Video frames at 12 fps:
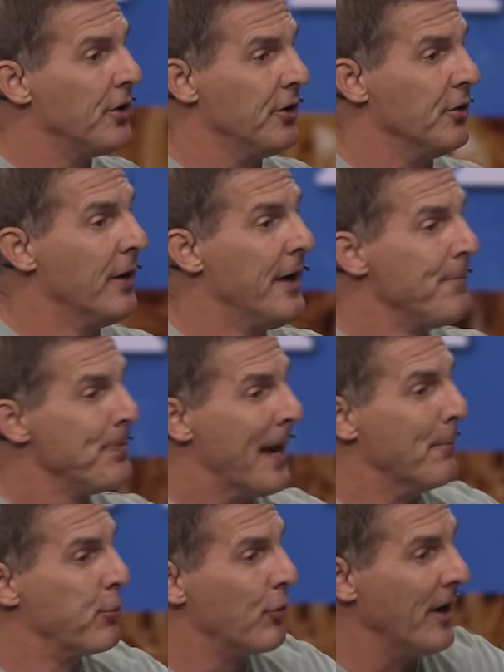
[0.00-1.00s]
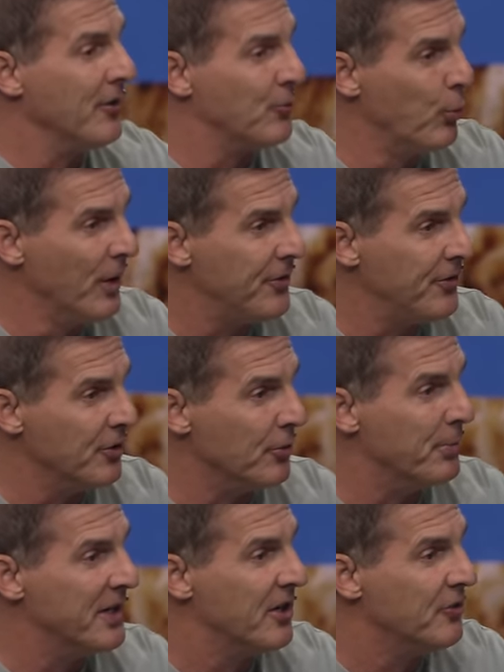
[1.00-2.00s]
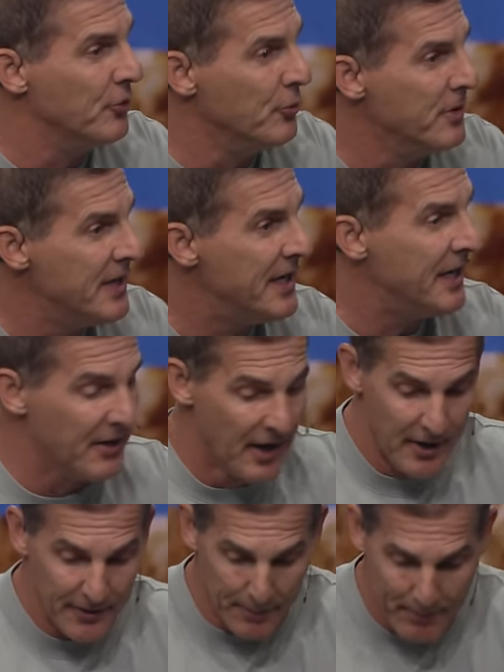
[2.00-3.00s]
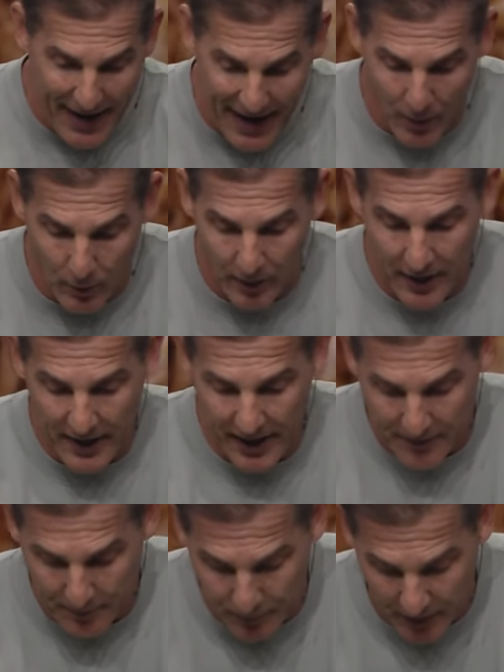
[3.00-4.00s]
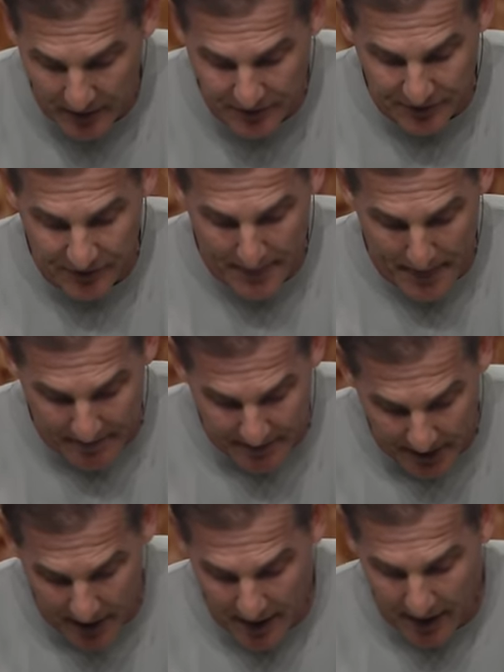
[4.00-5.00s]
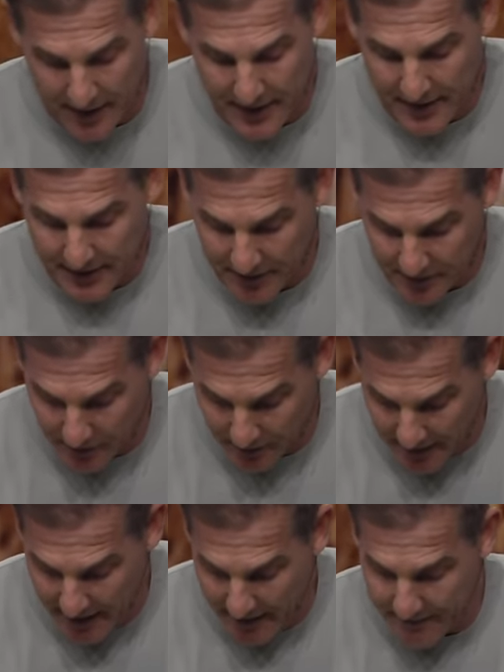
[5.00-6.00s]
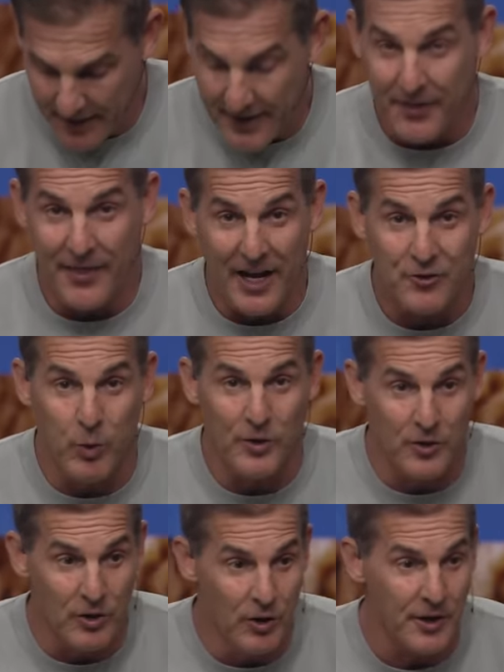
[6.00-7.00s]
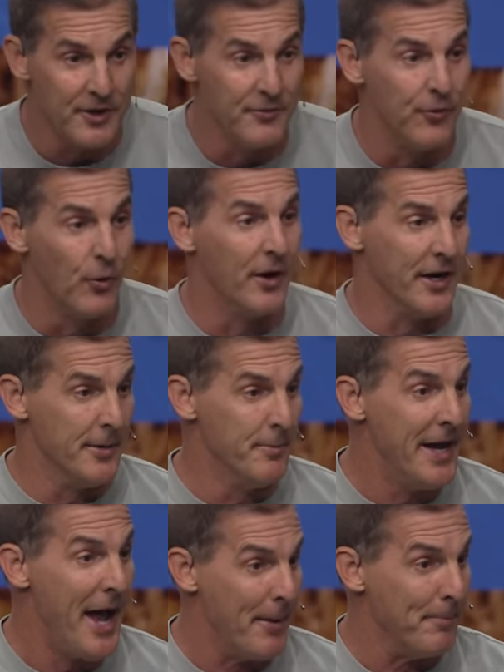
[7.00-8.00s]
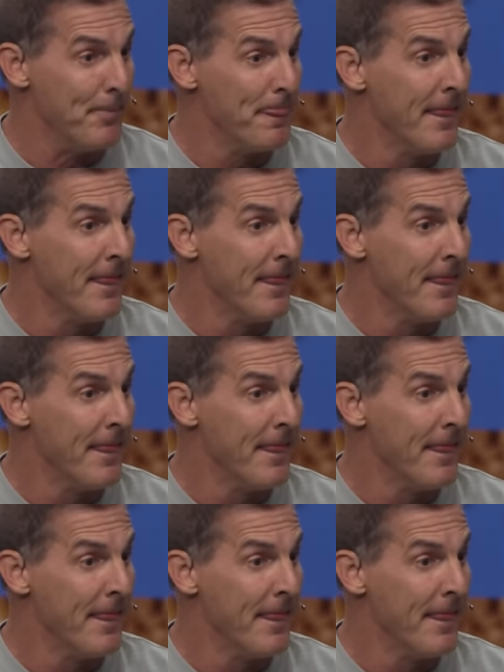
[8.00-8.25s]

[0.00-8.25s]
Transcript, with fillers: you and prays with you because you need the power and the presence of God in your life. That's what you're looking for in a man.